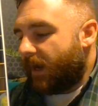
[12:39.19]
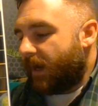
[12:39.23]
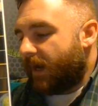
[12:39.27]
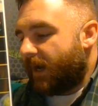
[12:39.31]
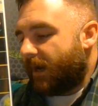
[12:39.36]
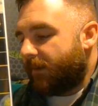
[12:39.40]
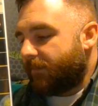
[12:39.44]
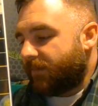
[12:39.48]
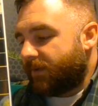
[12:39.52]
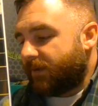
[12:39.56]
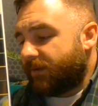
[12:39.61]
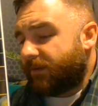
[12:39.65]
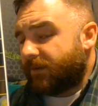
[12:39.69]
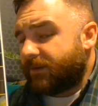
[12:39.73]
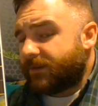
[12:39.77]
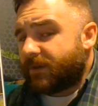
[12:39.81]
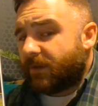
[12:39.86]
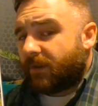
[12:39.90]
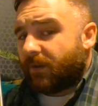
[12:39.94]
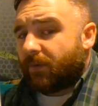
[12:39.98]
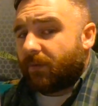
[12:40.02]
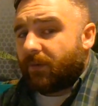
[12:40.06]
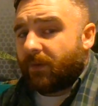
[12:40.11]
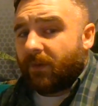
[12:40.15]
and there's
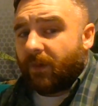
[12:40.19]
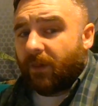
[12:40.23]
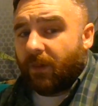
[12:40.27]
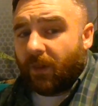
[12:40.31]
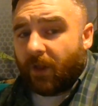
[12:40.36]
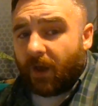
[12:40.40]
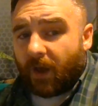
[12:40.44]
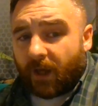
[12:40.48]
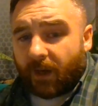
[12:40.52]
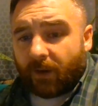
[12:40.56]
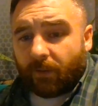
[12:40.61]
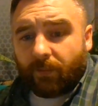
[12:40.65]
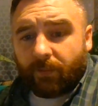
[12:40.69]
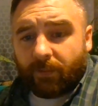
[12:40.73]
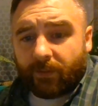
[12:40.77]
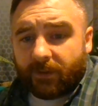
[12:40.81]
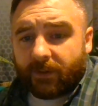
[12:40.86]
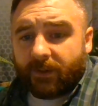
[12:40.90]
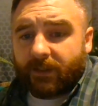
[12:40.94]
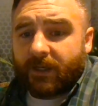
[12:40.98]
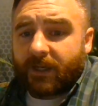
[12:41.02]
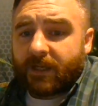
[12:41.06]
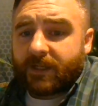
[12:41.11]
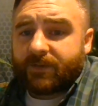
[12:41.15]
a lot of
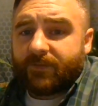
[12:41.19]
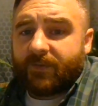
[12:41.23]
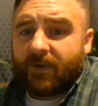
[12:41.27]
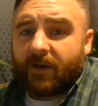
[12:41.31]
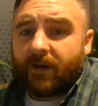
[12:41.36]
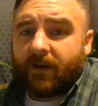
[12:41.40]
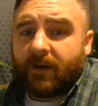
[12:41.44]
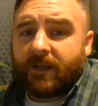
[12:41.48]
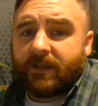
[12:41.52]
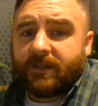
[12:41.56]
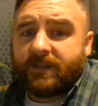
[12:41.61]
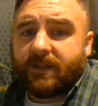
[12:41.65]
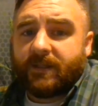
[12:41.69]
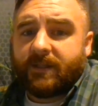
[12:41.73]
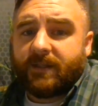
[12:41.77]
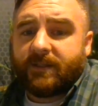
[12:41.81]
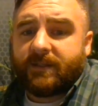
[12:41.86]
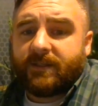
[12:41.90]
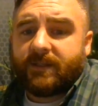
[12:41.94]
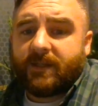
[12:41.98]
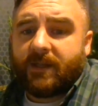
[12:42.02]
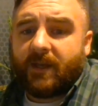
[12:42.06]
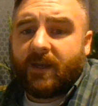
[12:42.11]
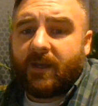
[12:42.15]
really nice variants in
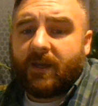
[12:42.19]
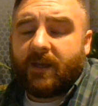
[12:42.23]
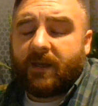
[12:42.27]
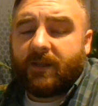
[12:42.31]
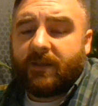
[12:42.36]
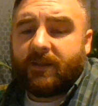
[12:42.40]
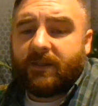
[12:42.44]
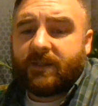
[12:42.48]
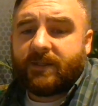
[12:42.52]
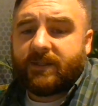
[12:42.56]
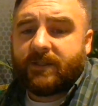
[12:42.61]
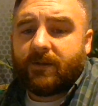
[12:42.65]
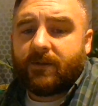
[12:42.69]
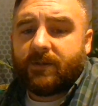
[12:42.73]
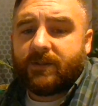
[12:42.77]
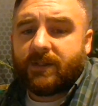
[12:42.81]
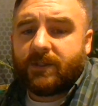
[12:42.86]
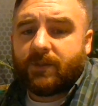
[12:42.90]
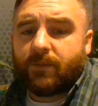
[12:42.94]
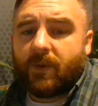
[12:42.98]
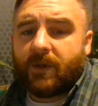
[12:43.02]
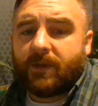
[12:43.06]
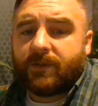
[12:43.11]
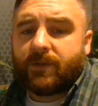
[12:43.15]
this series
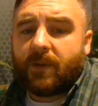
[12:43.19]
as well.